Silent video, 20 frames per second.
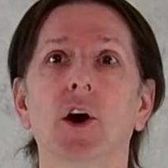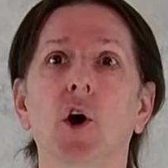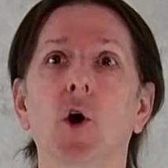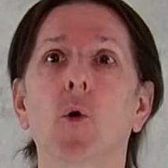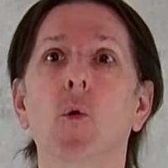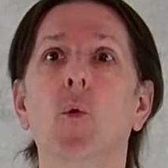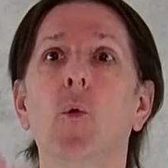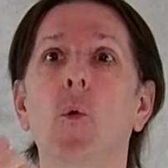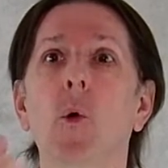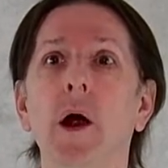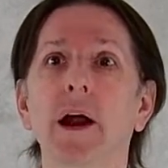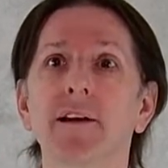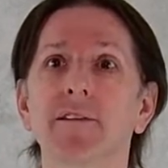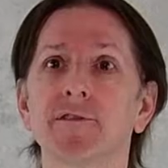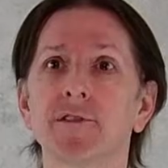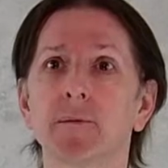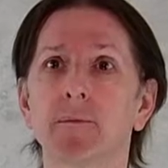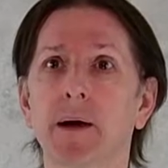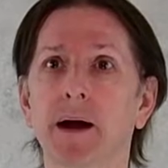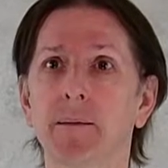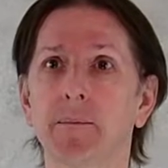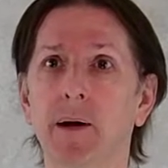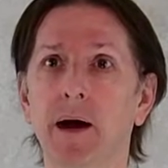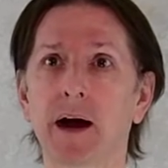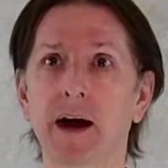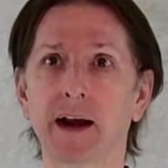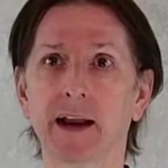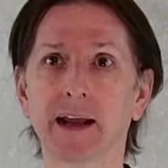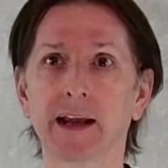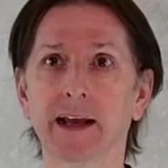away from my
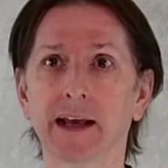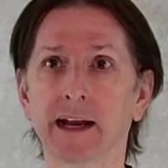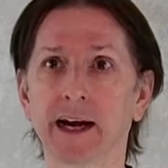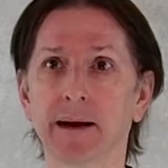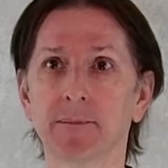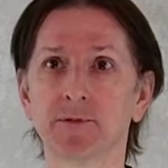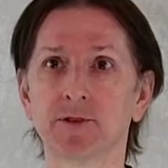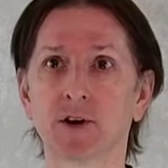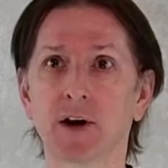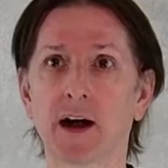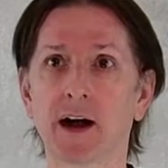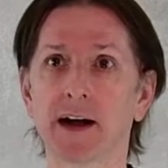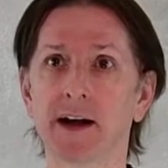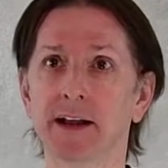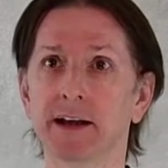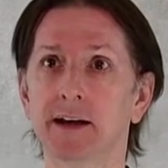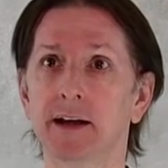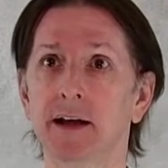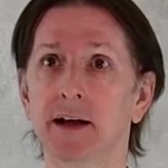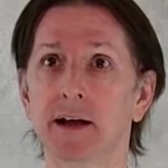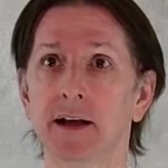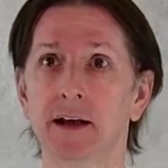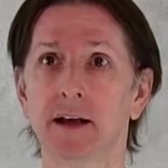body, and I'm trying to